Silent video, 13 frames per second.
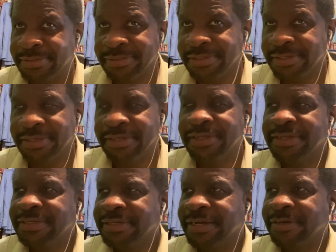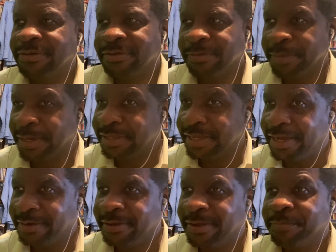I don't know about
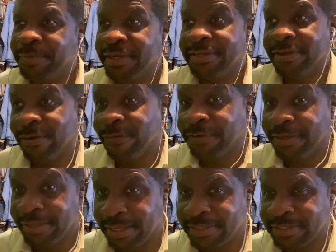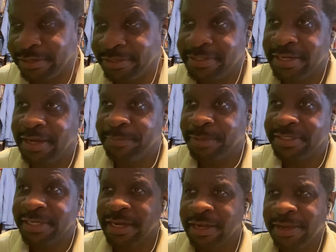that, but hopefully that's a good sign, because
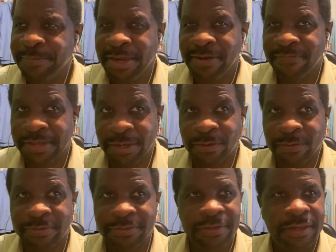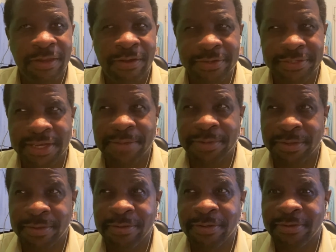I made a video a long time
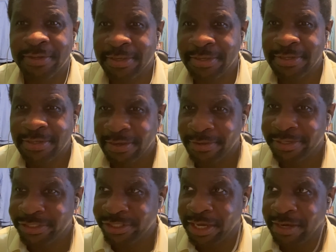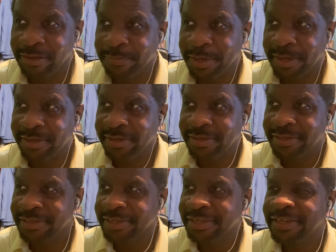ago on this channel about I
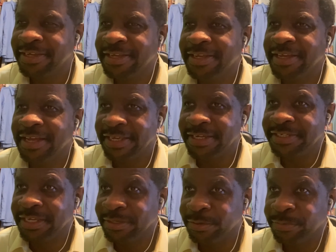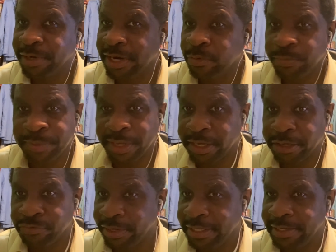think Dylan O'Brien would make a
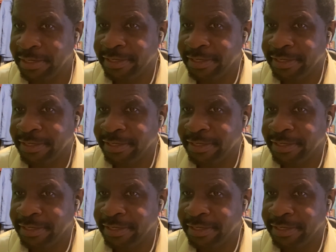great